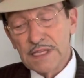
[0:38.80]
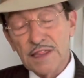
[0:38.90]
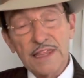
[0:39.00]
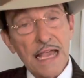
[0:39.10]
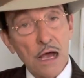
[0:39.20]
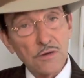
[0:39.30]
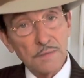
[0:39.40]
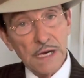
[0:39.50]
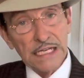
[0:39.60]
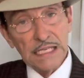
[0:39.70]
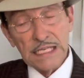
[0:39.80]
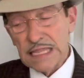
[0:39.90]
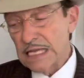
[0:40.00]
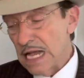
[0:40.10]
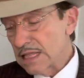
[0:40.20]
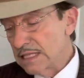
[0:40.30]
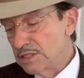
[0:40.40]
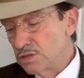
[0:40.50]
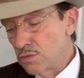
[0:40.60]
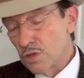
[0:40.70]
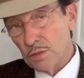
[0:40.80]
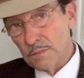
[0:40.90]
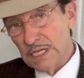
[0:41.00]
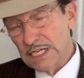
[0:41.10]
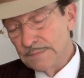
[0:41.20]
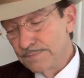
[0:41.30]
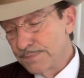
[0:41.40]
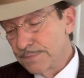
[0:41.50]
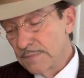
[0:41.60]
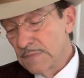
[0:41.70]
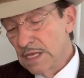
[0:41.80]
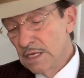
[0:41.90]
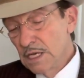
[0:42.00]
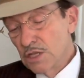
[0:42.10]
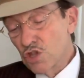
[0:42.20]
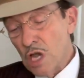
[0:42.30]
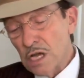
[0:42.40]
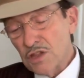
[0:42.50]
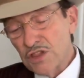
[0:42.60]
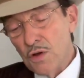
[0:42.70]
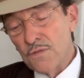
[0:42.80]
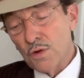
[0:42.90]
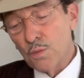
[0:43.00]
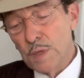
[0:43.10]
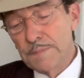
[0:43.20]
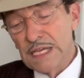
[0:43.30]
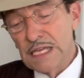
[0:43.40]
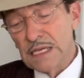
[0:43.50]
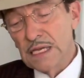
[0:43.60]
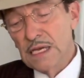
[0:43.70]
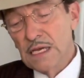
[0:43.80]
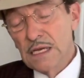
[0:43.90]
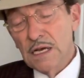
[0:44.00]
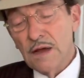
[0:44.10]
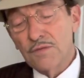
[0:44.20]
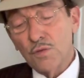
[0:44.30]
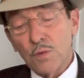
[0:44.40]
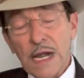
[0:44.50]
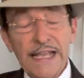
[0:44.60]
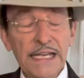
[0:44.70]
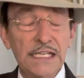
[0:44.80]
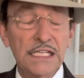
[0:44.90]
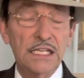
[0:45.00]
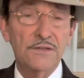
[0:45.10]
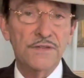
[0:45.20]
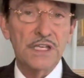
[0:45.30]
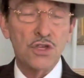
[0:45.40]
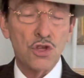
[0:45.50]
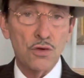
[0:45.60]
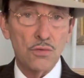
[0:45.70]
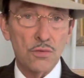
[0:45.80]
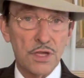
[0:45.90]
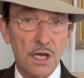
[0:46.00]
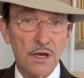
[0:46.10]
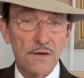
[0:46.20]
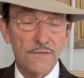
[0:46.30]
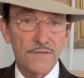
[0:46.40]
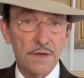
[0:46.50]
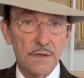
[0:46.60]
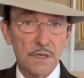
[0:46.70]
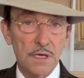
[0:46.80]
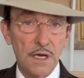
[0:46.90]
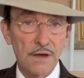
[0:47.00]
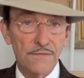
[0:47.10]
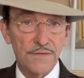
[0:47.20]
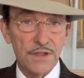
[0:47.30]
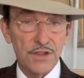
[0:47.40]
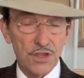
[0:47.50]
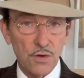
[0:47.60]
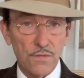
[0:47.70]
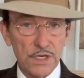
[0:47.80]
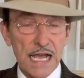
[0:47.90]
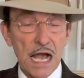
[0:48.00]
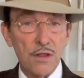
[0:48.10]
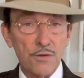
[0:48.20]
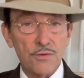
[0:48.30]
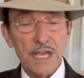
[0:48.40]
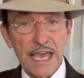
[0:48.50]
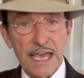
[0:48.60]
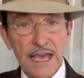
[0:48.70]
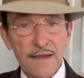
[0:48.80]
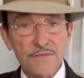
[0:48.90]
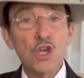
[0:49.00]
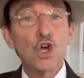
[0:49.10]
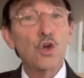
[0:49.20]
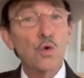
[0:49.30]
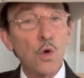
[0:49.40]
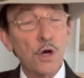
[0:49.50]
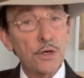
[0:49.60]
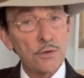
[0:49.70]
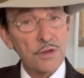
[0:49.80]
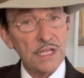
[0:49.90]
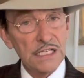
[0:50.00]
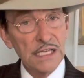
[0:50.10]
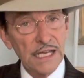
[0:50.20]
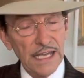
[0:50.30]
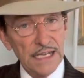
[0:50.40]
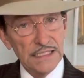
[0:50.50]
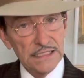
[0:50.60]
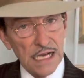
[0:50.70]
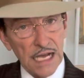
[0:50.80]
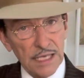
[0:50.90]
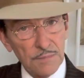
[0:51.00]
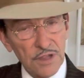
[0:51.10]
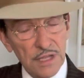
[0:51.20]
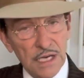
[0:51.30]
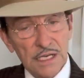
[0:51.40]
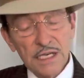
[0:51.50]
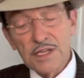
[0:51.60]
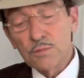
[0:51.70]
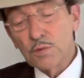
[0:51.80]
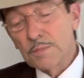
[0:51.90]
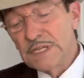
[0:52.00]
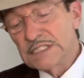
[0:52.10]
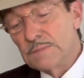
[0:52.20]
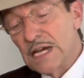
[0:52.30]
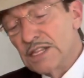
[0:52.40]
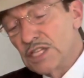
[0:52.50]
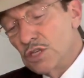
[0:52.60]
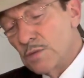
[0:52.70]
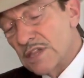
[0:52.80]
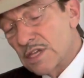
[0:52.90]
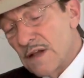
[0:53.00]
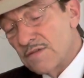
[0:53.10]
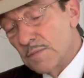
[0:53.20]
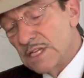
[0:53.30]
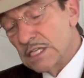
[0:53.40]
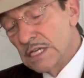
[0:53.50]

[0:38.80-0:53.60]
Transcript: sound money. It's constitutional money. Junk silver would be a variety of issues of silver dollars, halves, quarters, and dimes that were minted by the U.S. government.